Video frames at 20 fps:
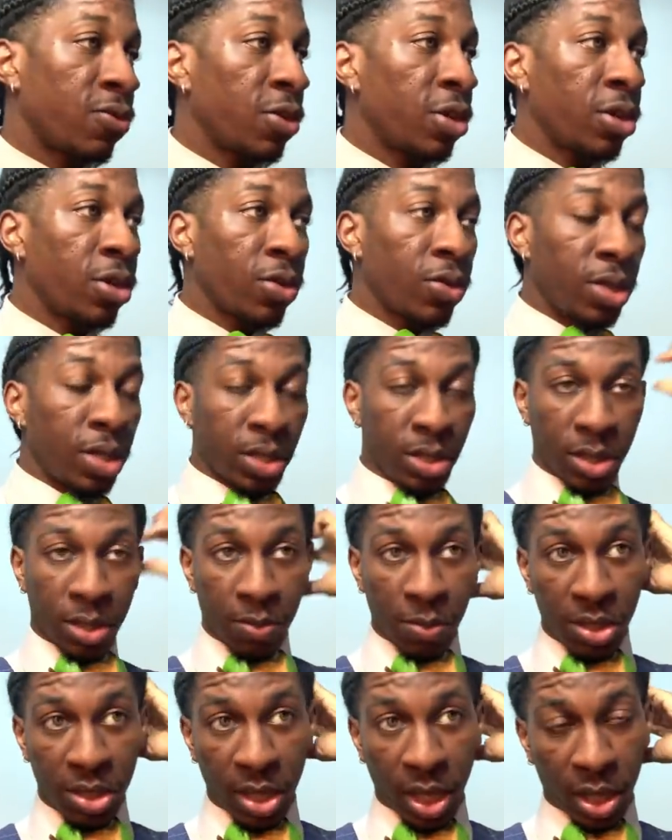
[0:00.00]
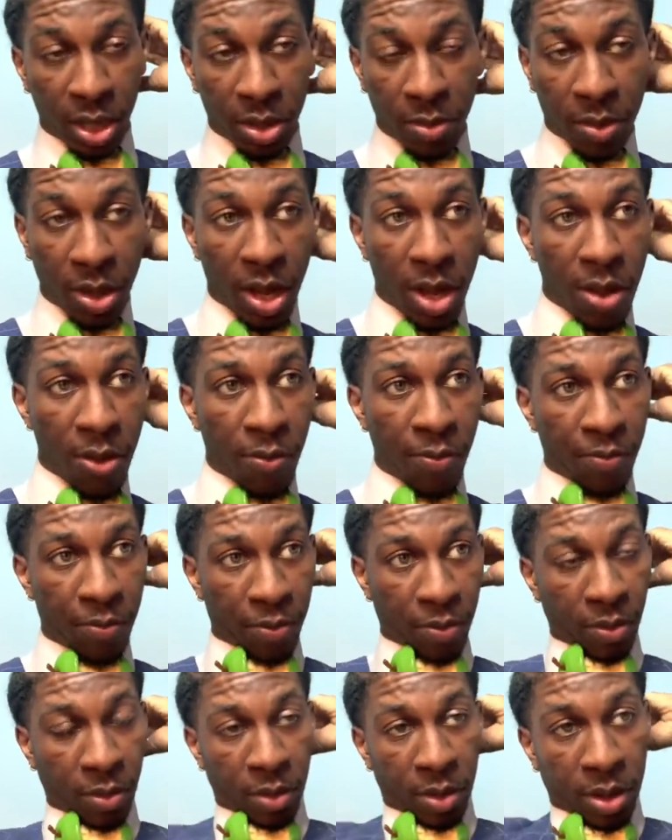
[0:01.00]
video is is me taking them down.
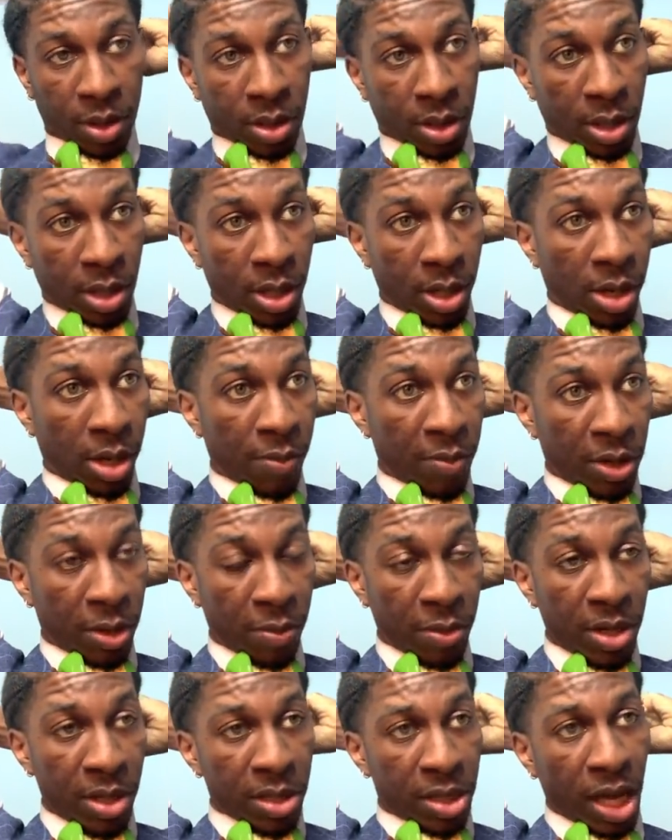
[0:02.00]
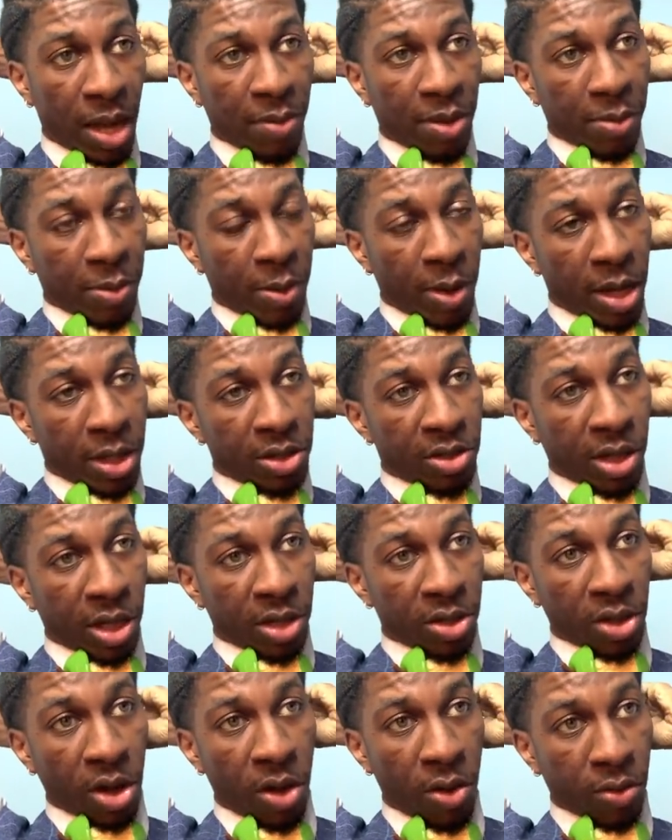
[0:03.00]
And um, in the meantime, I'm probably try to
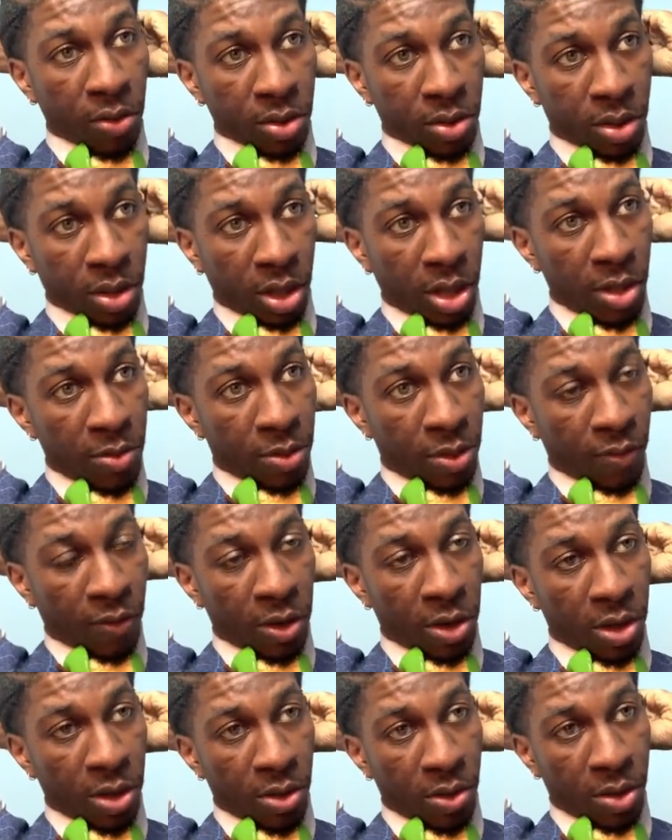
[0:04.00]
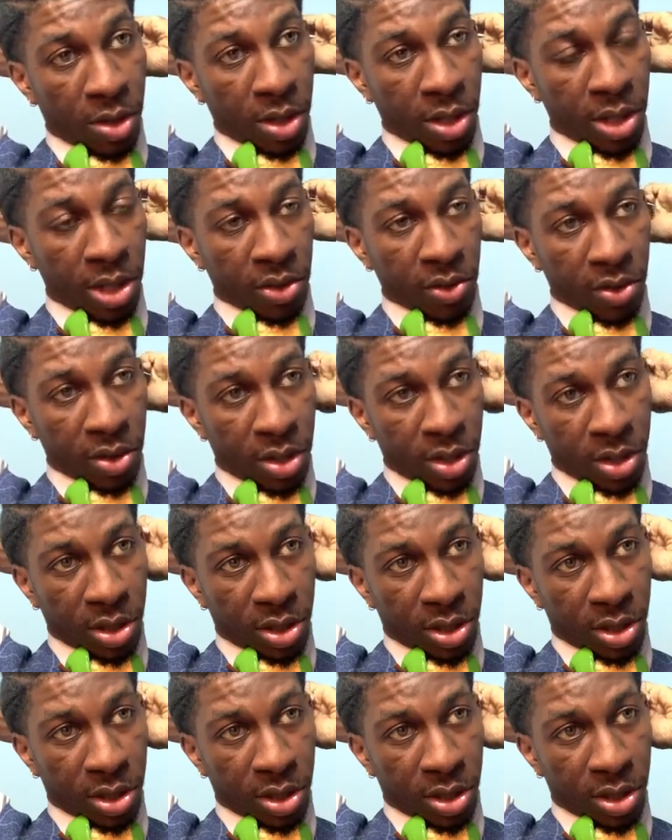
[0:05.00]
talk to keep the video a little interesting.